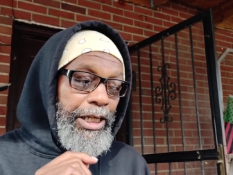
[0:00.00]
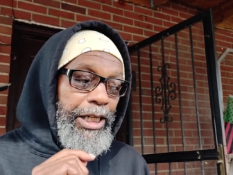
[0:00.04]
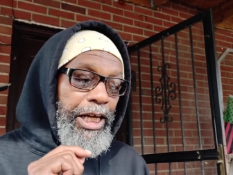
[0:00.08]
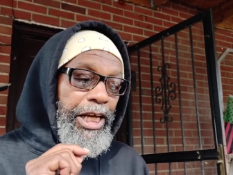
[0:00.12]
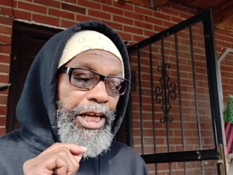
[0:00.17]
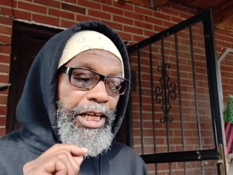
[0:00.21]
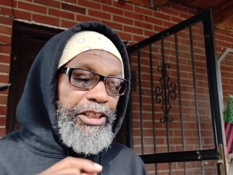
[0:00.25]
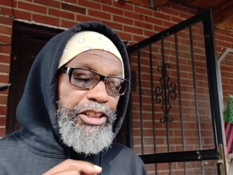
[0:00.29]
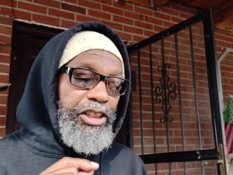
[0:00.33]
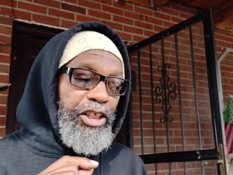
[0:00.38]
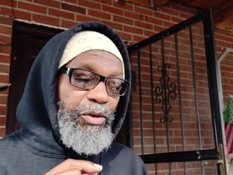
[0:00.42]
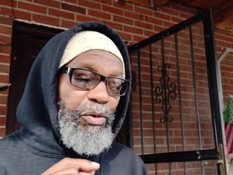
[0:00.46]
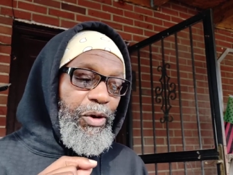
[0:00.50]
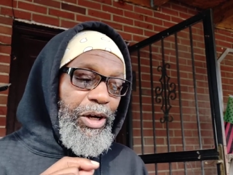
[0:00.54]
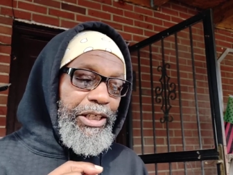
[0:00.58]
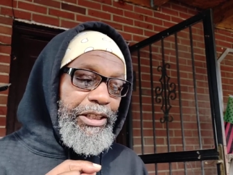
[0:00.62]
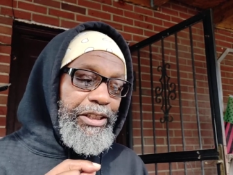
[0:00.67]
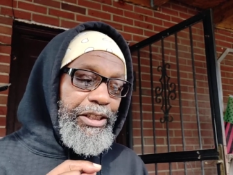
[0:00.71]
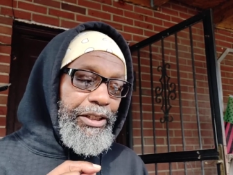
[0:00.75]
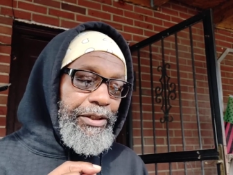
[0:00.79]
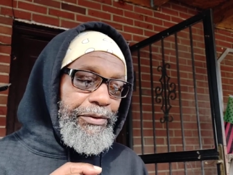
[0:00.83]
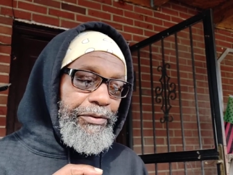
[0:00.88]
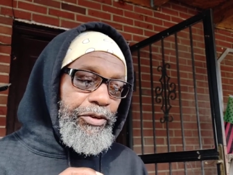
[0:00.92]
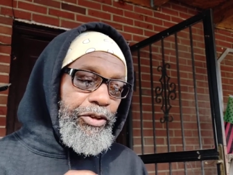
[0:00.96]
Here's the
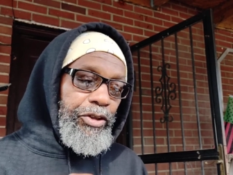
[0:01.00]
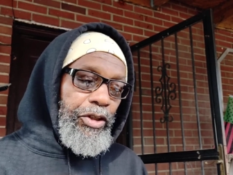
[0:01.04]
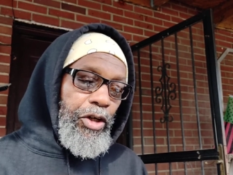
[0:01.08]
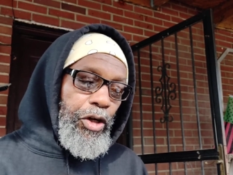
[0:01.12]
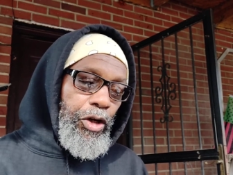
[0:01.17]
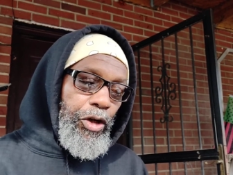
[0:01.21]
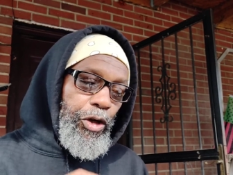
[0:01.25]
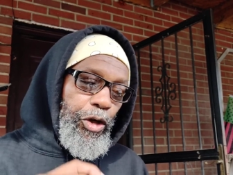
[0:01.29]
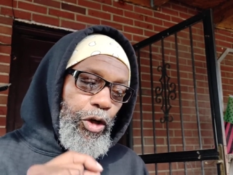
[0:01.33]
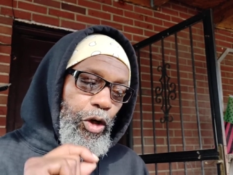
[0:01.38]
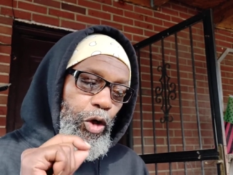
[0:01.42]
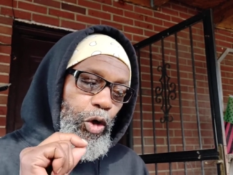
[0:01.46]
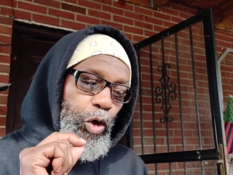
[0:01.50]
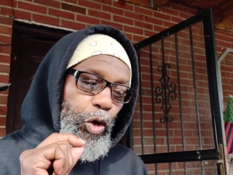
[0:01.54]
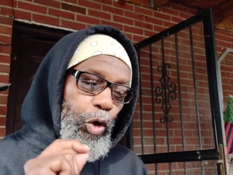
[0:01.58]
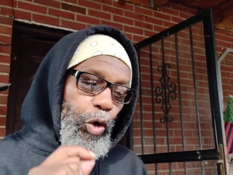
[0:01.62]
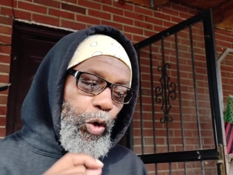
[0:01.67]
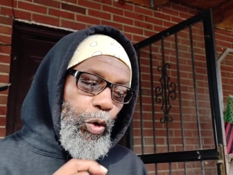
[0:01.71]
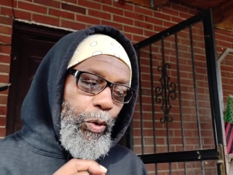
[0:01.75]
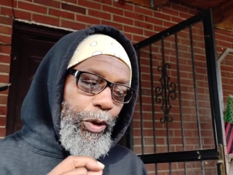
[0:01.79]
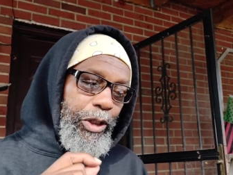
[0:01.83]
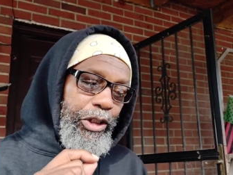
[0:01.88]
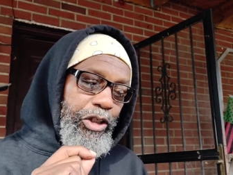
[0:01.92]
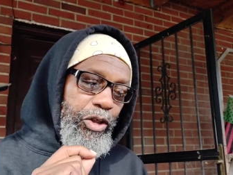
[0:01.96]
question
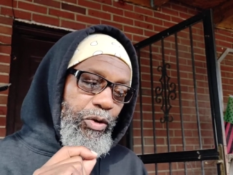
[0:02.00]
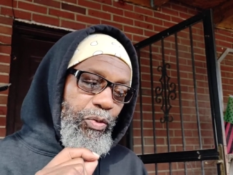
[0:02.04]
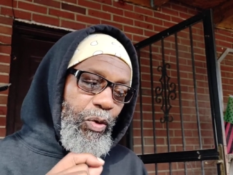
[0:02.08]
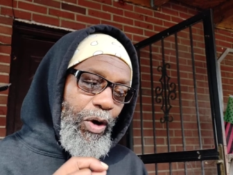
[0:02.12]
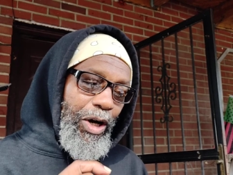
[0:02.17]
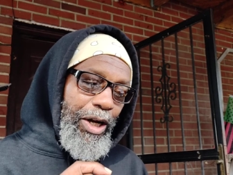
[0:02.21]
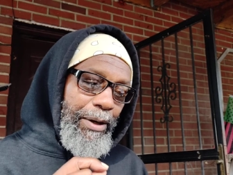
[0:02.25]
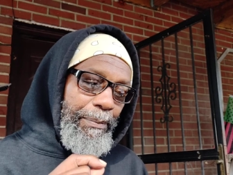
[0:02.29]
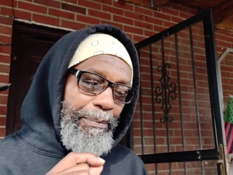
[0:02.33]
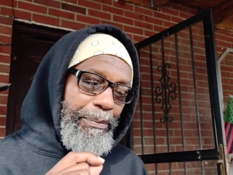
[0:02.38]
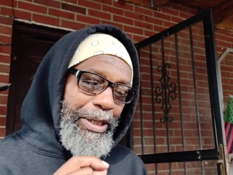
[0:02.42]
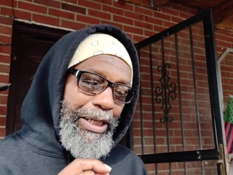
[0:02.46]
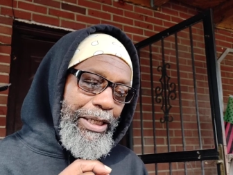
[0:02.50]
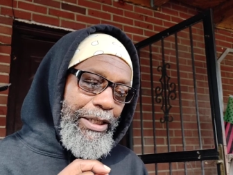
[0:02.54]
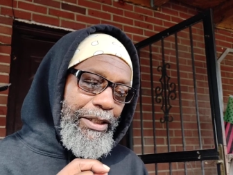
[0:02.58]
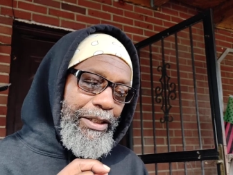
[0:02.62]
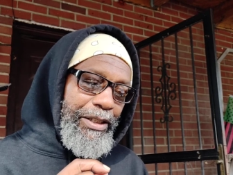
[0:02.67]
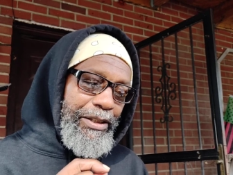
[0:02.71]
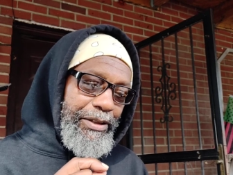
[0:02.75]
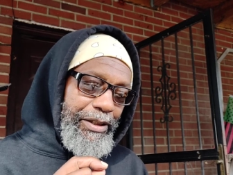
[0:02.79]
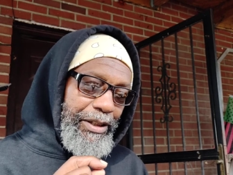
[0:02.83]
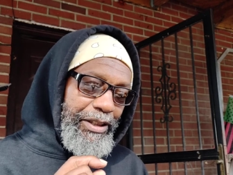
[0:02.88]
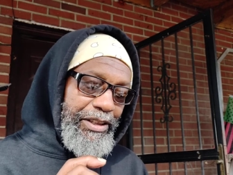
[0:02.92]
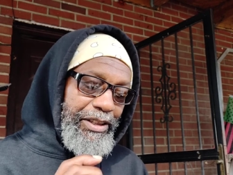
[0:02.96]
Who would you want to be?
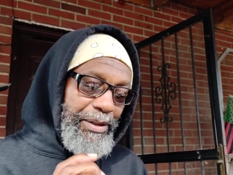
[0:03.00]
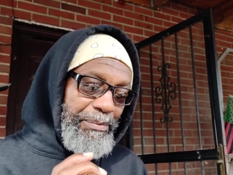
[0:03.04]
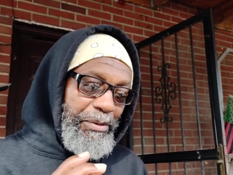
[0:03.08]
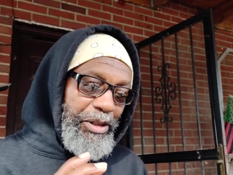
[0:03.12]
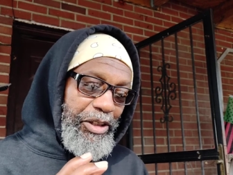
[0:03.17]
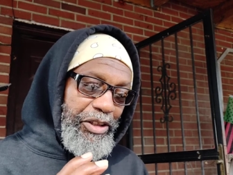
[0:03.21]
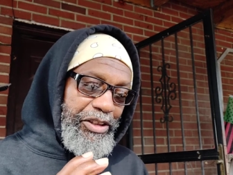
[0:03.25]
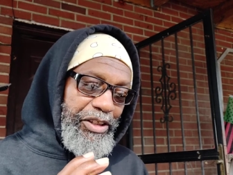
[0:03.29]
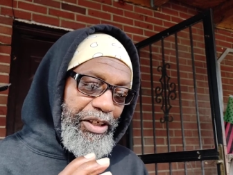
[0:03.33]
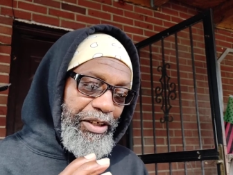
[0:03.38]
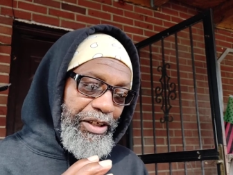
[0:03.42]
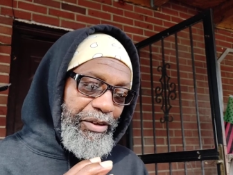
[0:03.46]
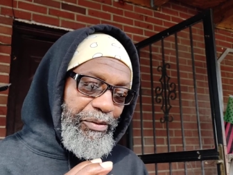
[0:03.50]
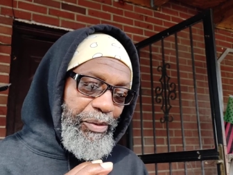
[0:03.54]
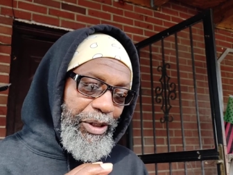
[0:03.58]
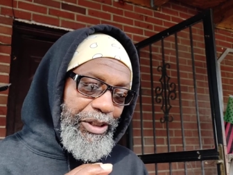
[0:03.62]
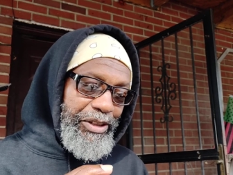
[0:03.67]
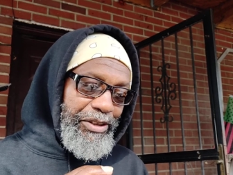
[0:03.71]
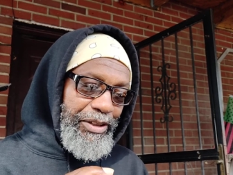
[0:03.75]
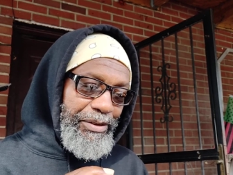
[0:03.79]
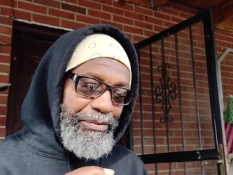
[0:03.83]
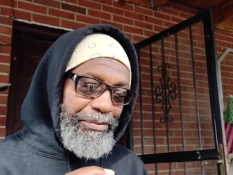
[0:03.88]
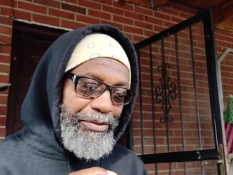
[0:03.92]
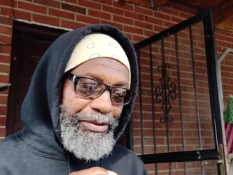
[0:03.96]
This is a military
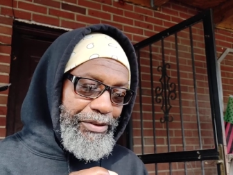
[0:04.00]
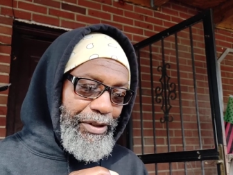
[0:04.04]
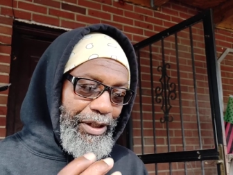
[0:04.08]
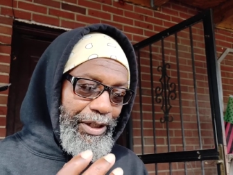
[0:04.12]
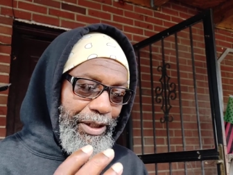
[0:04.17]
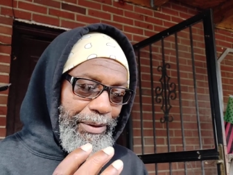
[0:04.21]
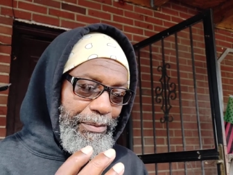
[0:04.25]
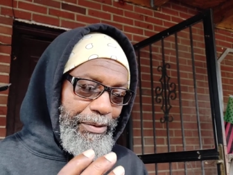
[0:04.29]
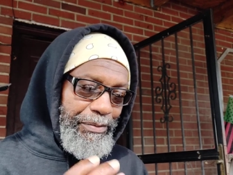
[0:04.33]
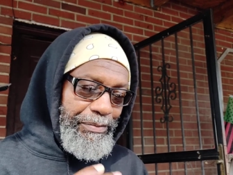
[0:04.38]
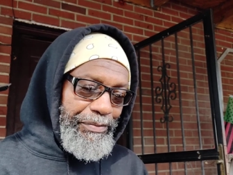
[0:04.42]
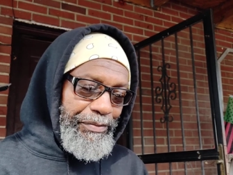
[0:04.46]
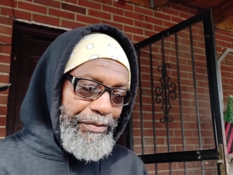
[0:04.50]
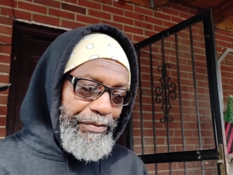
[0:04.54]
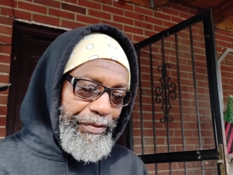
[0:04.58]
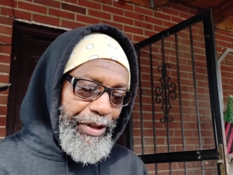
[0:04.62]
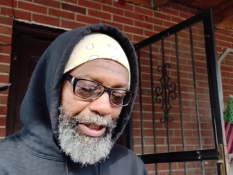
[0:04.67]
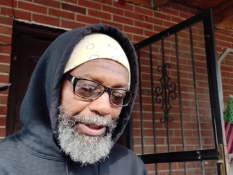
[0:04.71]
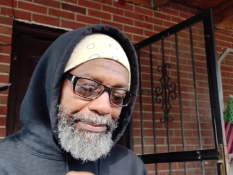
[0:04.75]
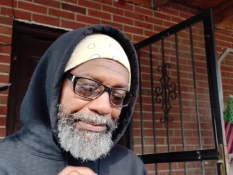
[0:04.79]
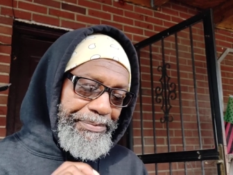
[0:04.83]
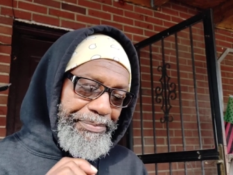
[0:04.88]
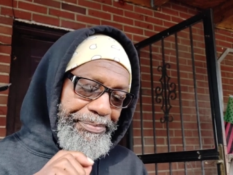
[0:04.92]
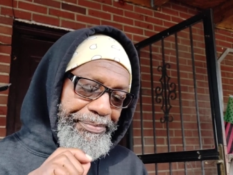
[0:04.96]
question. Sorry.
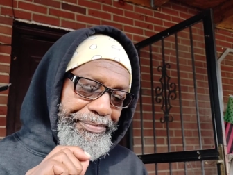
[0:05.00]
Okay.